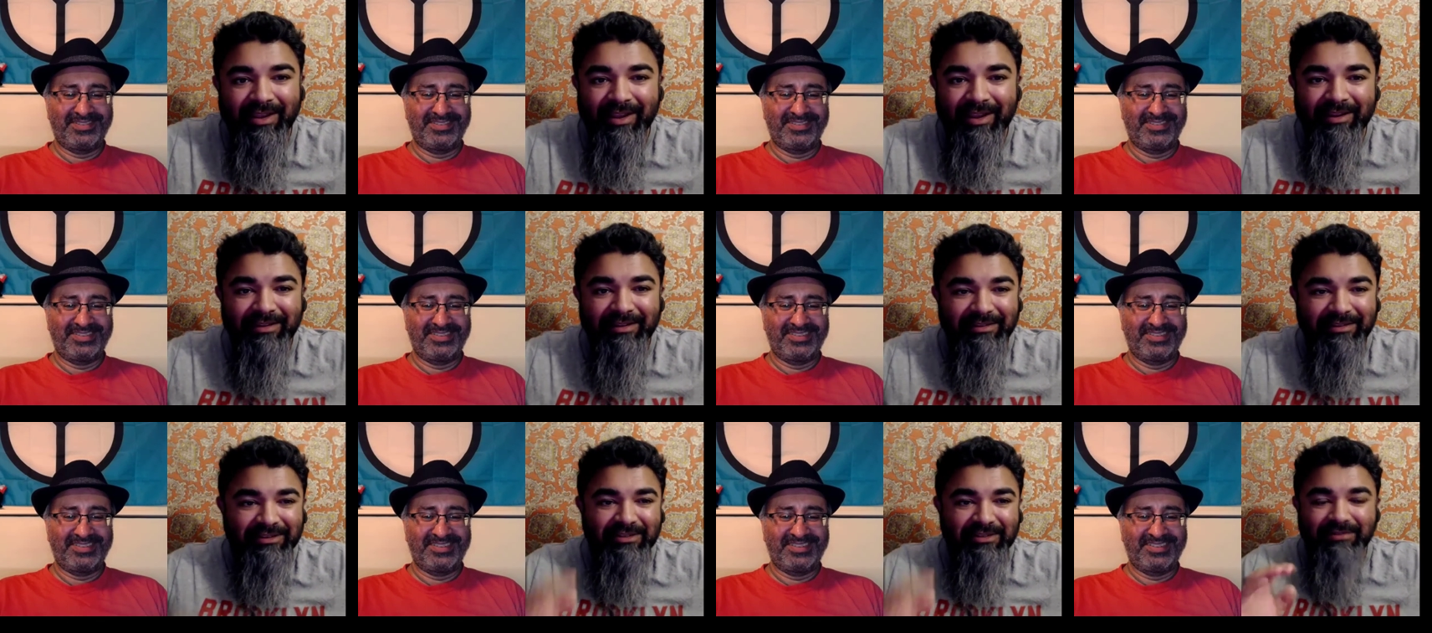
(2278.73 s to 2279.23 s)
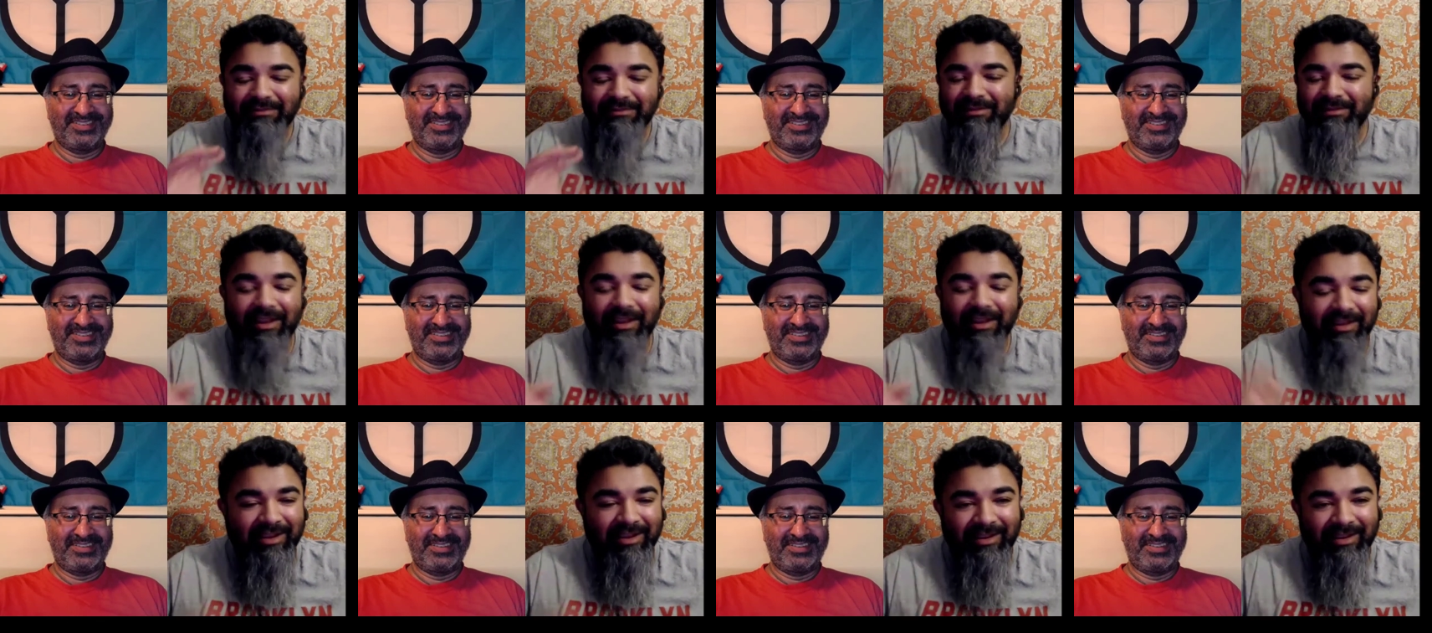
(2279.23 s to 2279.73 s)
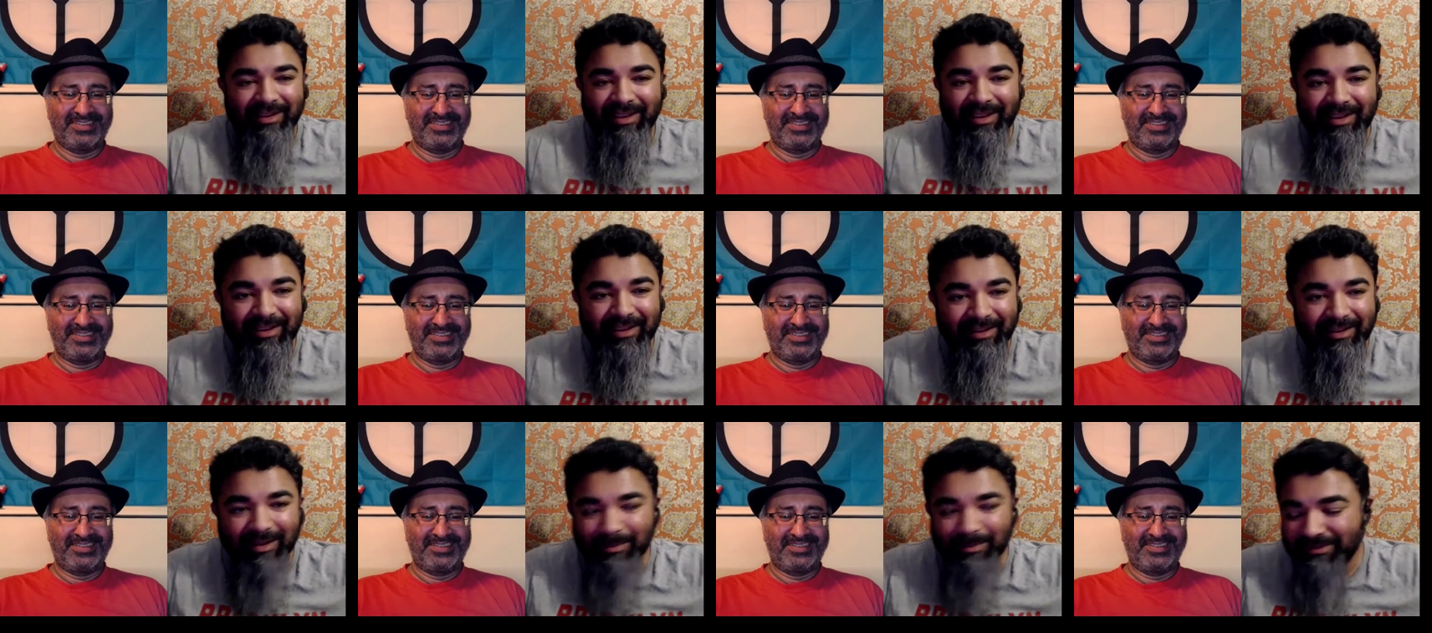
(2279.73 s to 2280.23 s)
Speaker 1: I log in
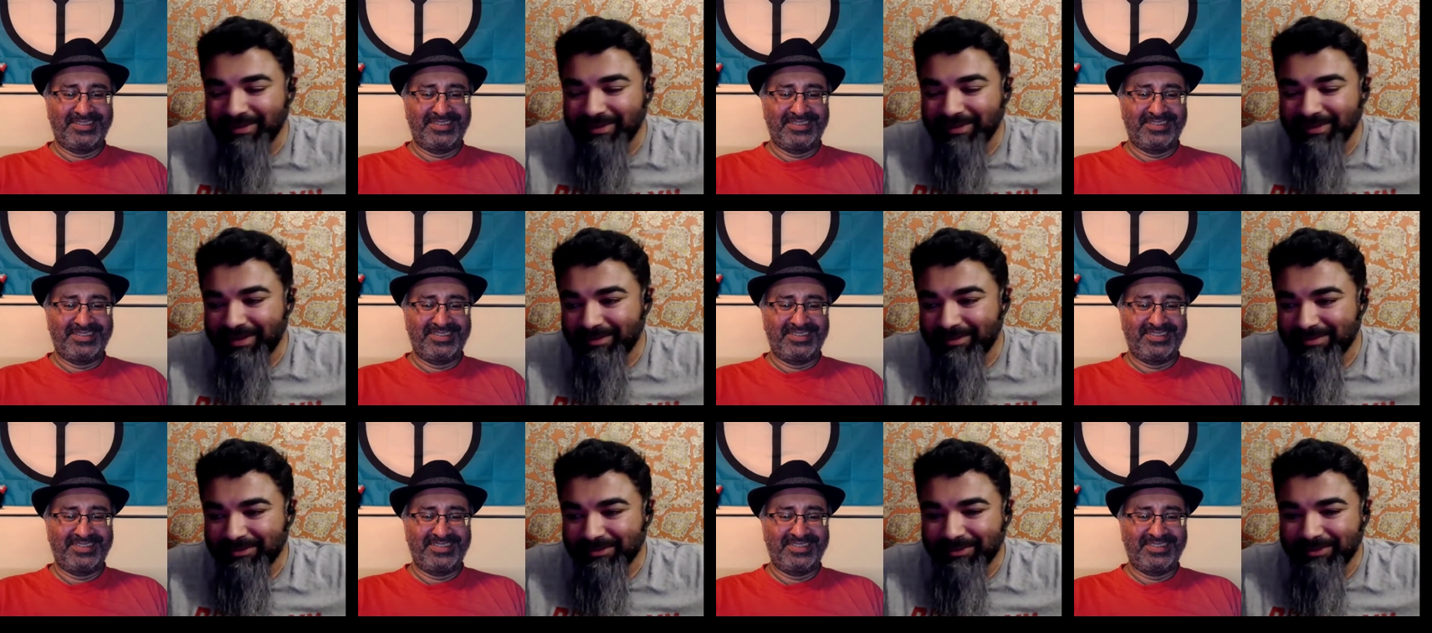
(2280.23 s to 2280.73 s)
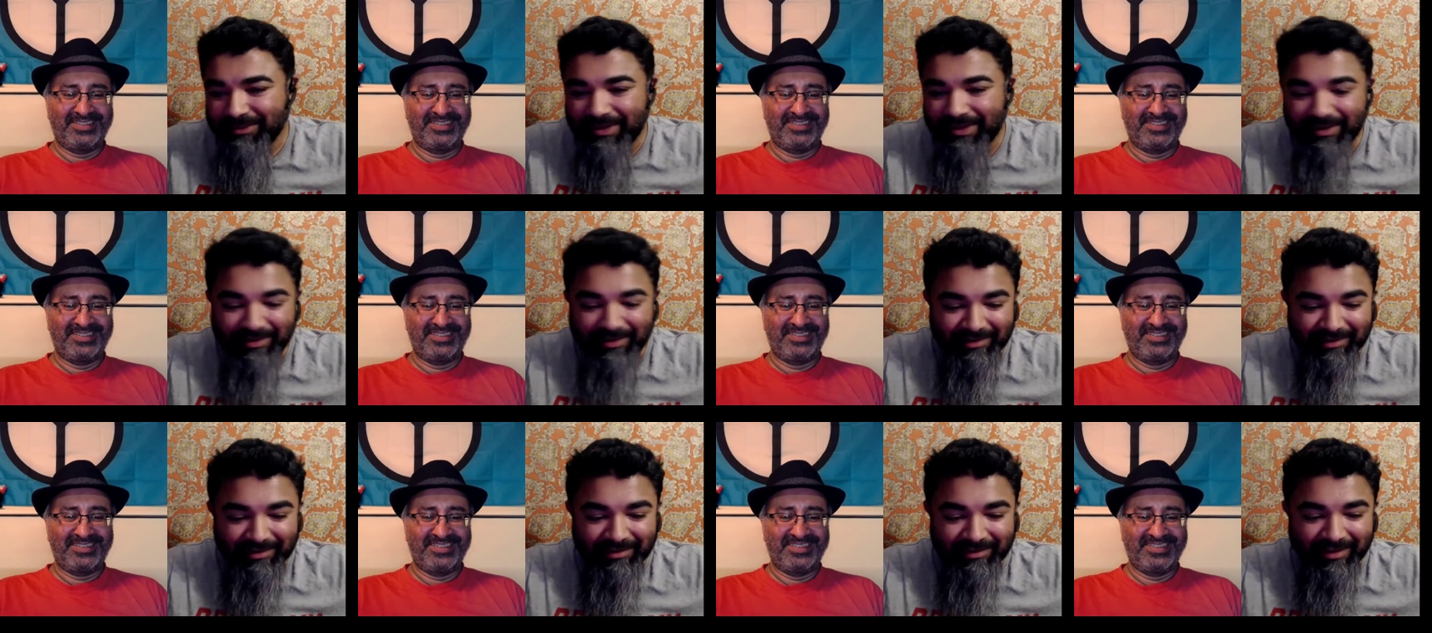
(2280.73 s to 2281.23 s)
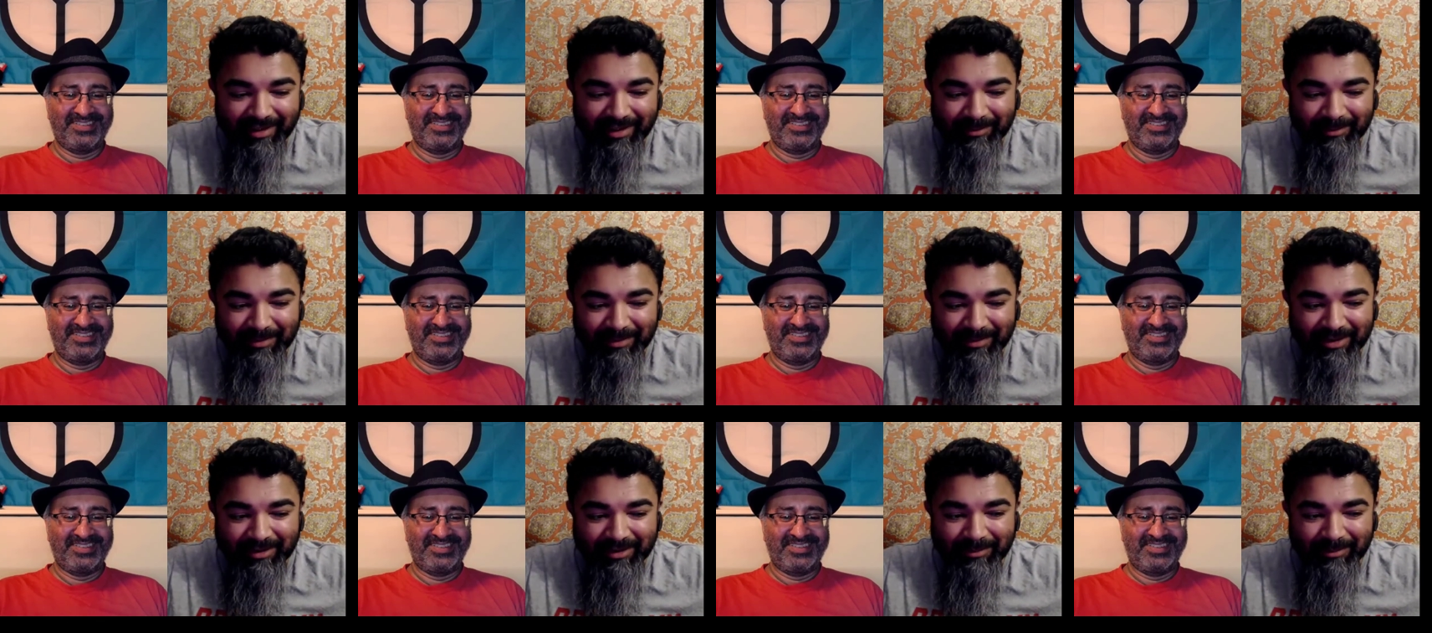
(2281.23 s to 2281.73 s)
like a couple times a week.
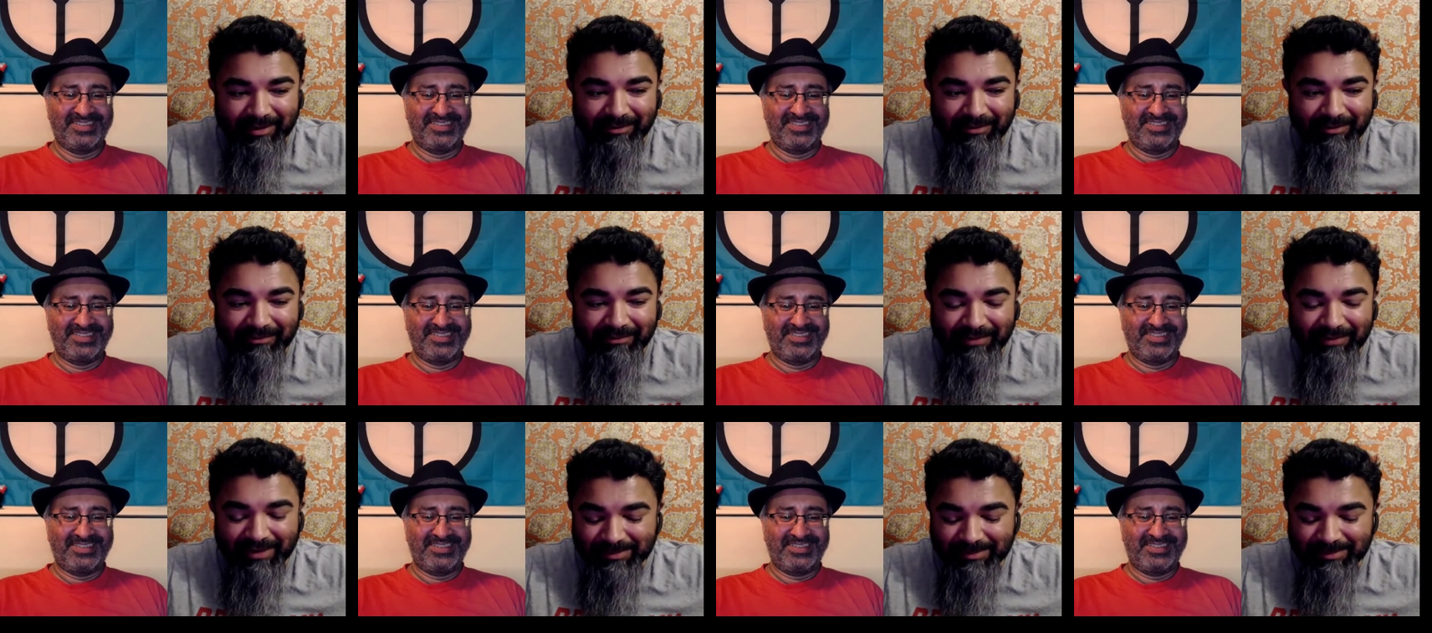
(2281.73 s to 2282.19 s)
I'm not a big